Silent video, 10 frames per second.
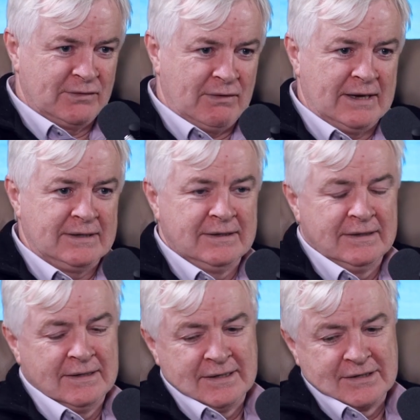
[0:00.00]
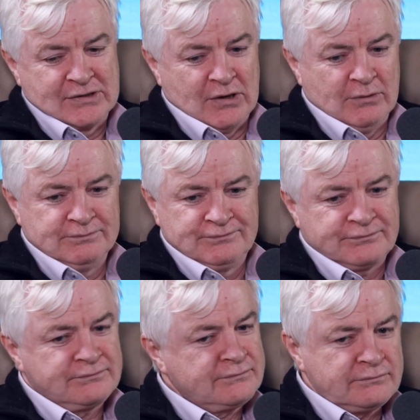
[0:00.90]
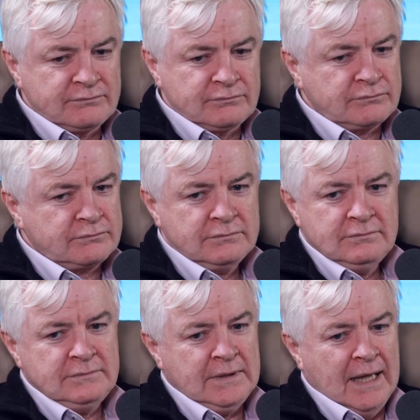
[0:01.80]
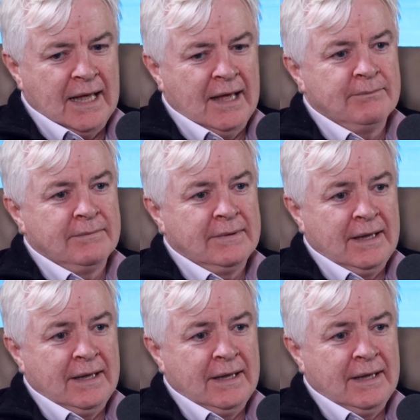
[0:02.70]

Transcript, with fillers: right? So, um,